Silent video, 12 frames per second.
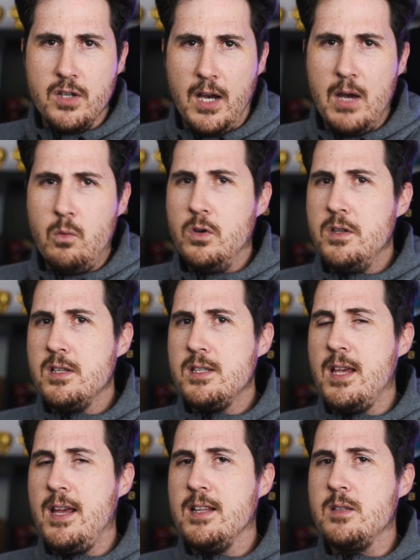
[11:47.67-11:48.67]
I wouldn't
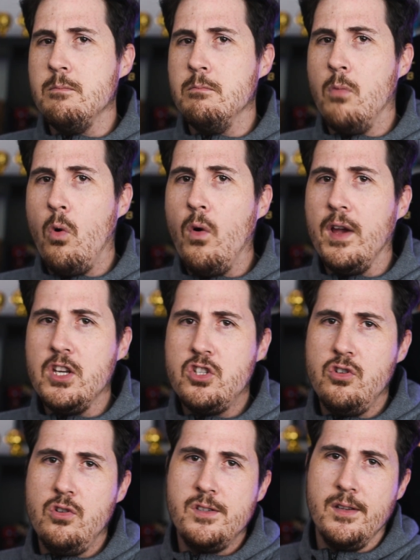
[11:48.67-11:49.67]
say it's more
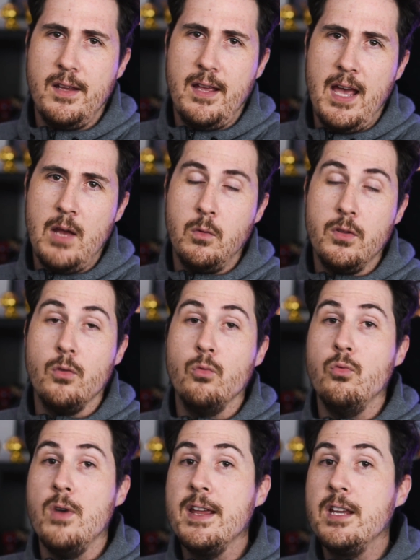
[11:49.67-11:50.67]
issues than I had with a
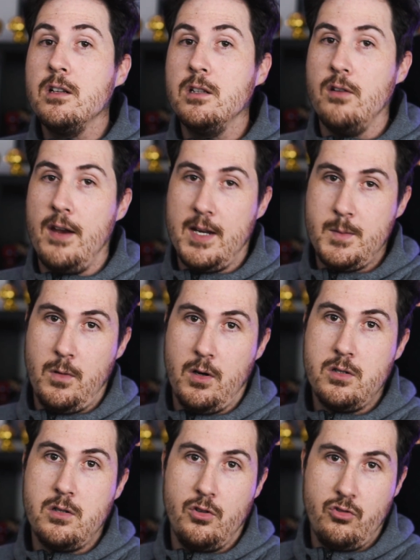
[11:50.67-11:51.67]
regular
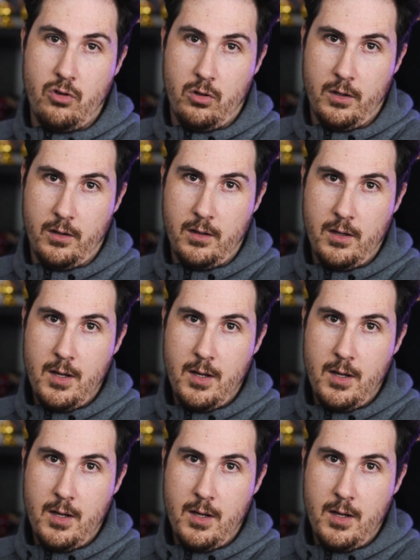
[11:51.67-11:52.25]
Xbox controller.